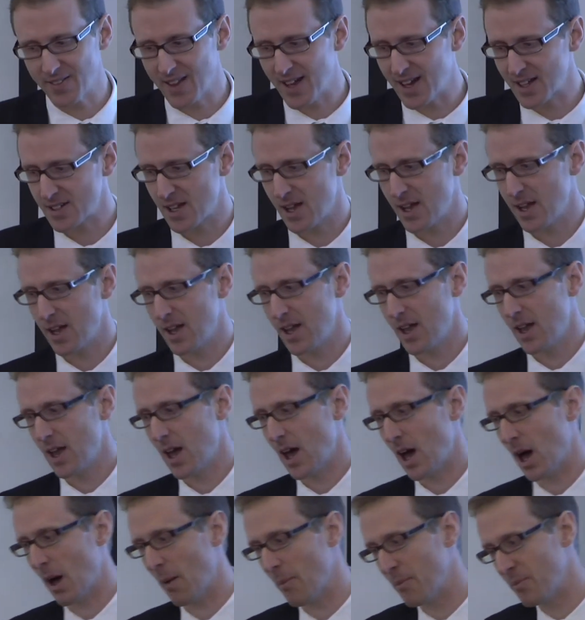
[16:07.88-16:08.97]
that.
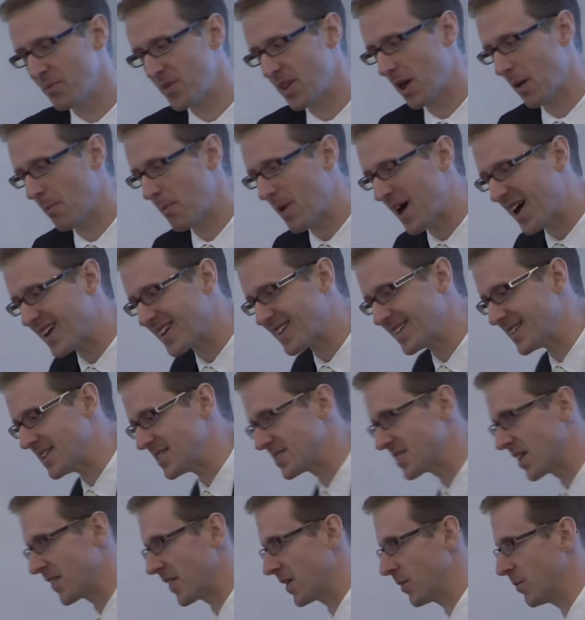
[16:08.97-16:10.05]
Um, a patent
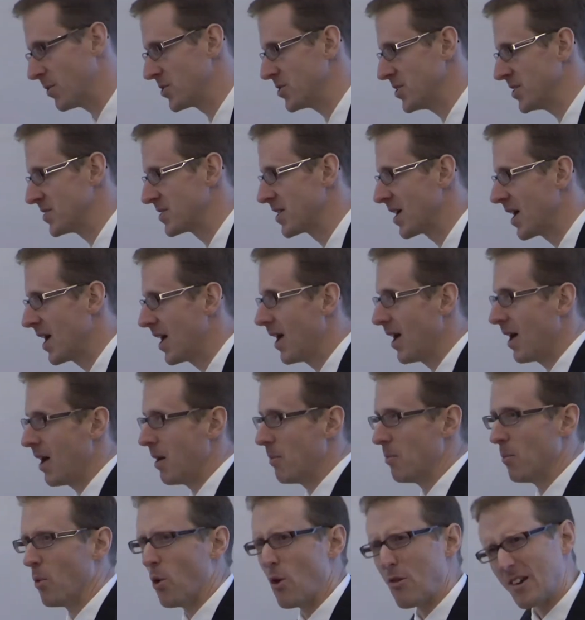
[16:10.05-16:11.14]
is something which is
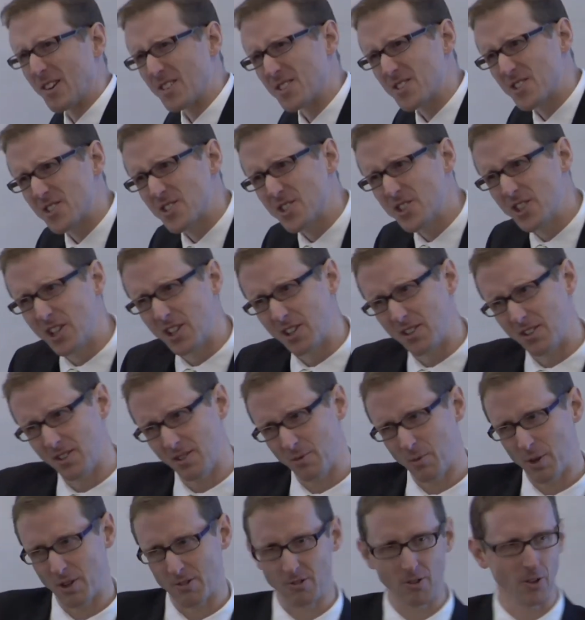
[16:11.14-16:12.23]
more
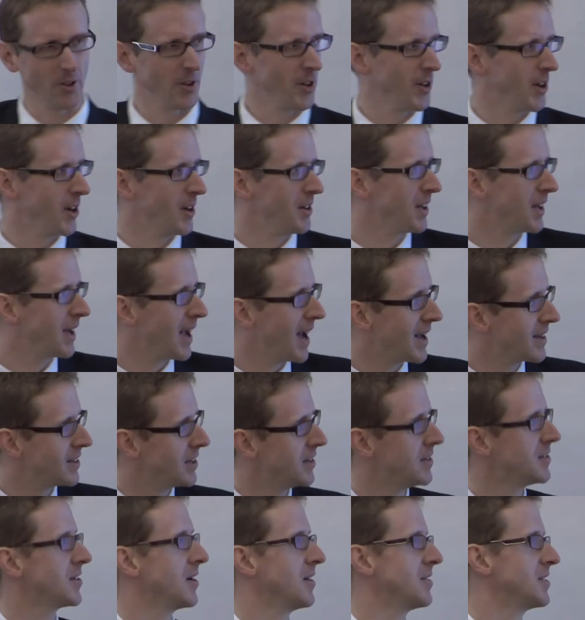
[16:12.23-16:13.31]
uncertain whether or not you're going to get
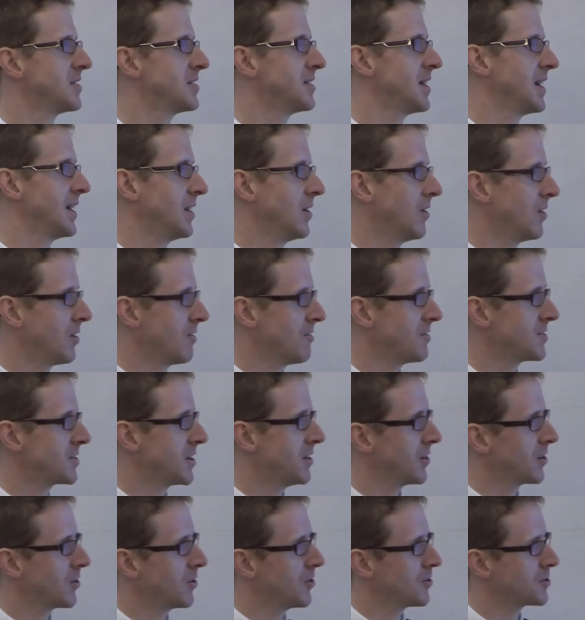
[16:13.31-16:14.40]
it, it's going to take longer, it's
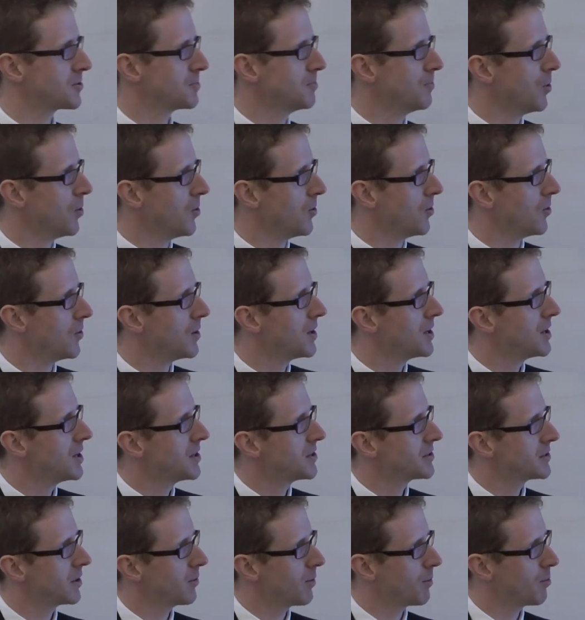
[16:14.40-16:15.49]
going to cost more.
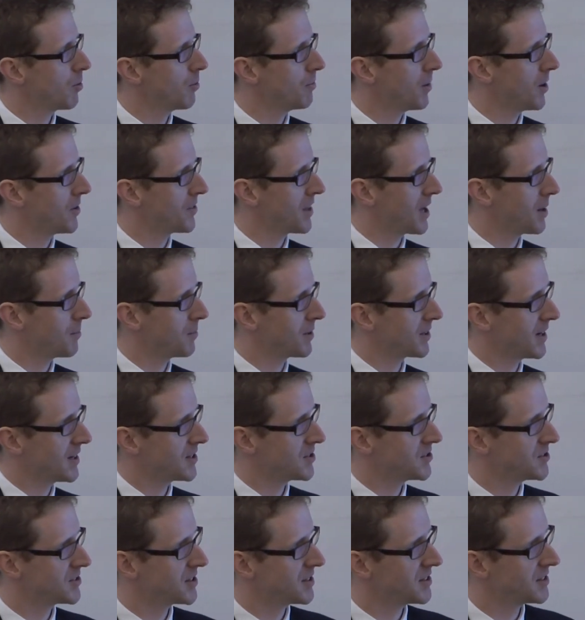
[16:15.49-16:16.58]
So we put both
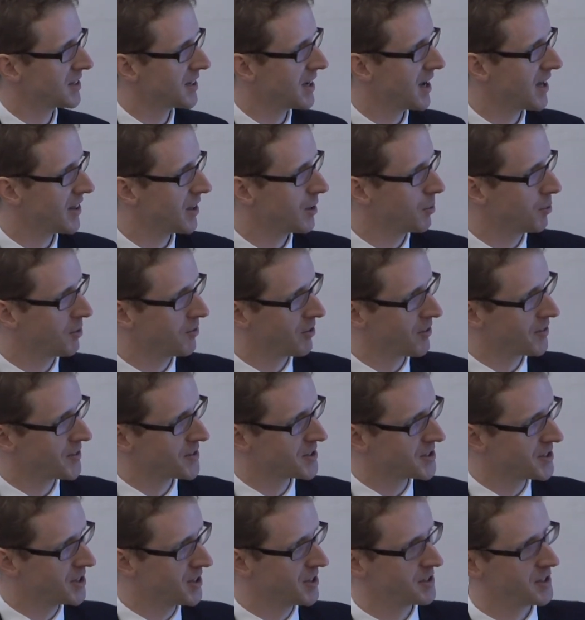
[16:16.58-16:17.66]
applications in together, we've got the
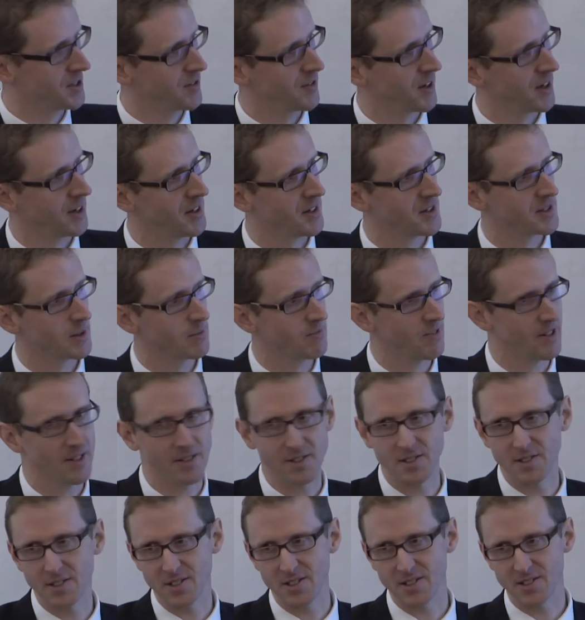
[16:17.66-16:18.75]
certainty of getting some
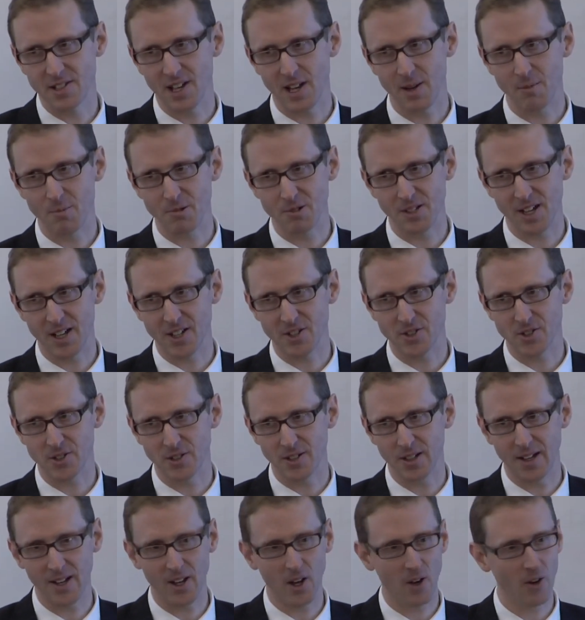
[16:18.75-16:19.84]
registered design protection
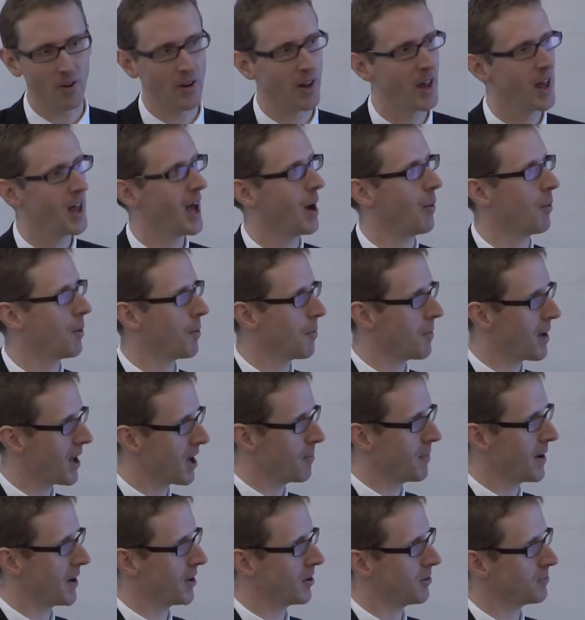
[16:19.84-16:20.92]
early on, and we may
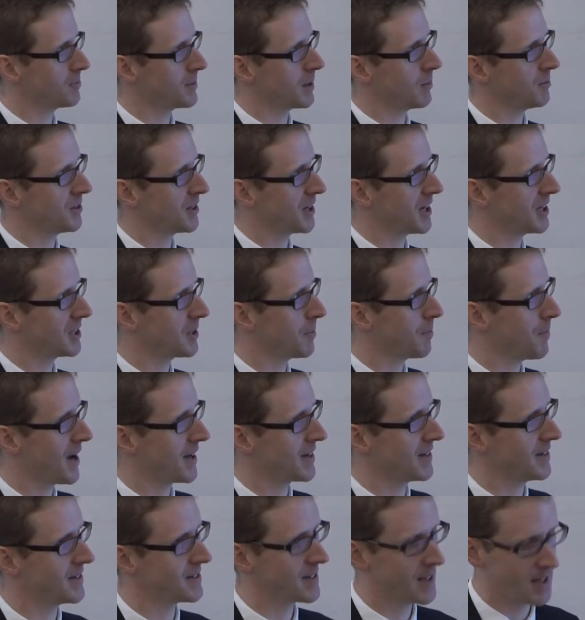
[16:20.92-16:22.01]
or may not be able to get a
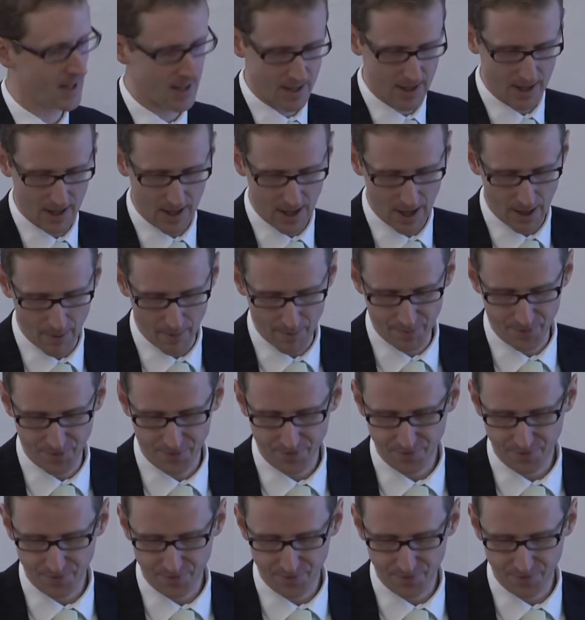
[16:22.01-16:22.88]
patent um,